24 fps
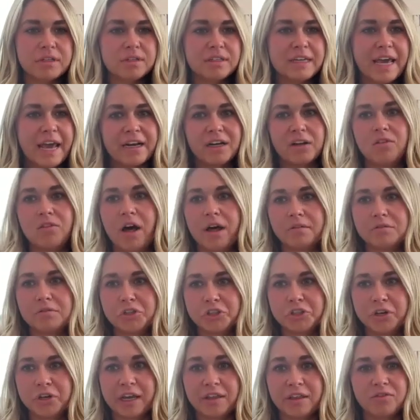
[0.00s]
gained a lot of
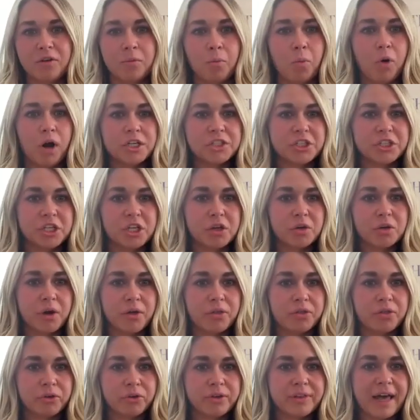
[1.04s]
strength from watching you go
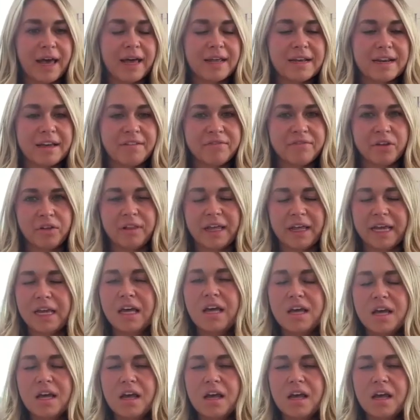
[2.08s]
through that, and I feel like